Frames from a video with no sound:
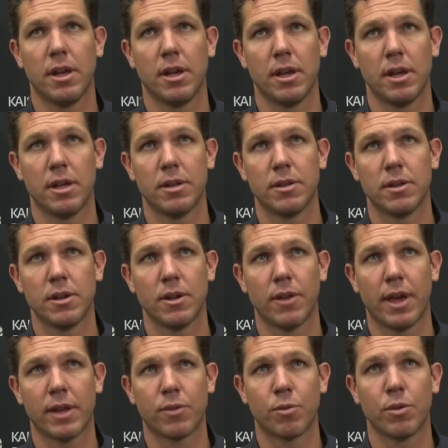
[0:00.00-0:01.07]
and, and, you know
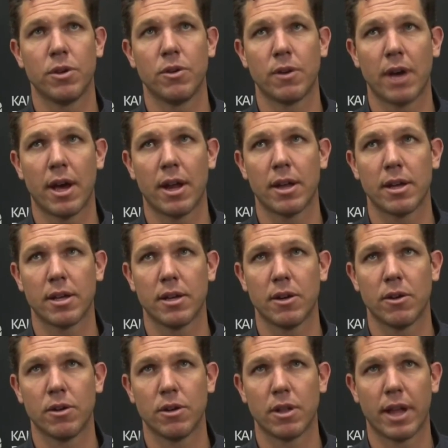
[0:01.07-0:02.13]
that's when you gotta you
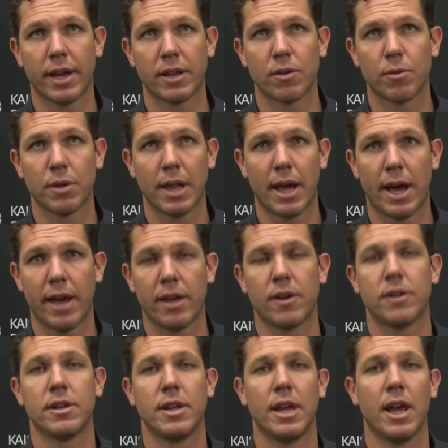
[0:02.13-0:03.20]
know you like to rely
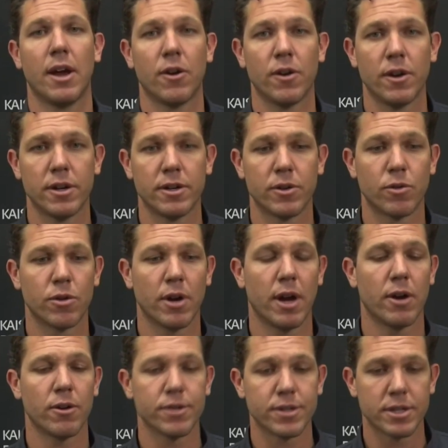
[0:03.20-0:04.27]
on De'Aaron or
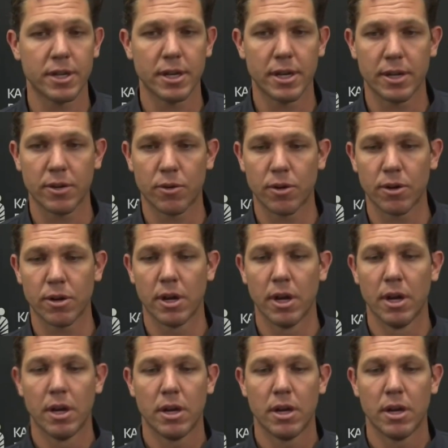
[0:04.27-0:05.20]
Harrison or